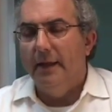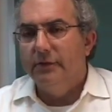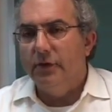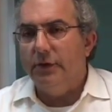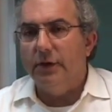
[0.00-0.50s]

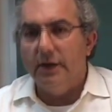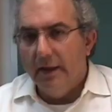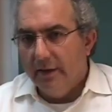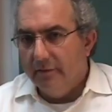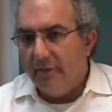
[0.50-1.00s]
So your
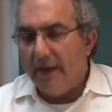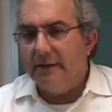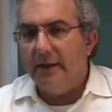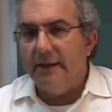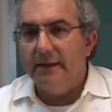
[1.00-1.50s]

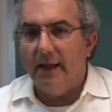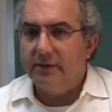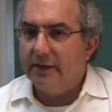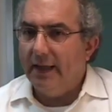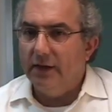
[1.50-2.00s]
voluntary
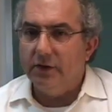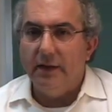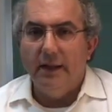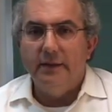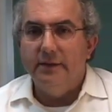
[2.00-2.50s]

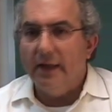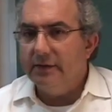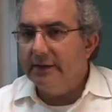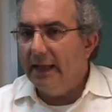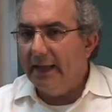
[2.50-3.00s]
intoxication
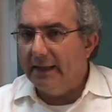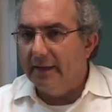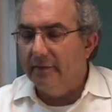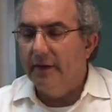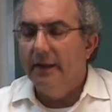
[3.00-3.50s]
doesn't
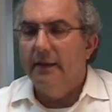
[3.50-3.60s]
negative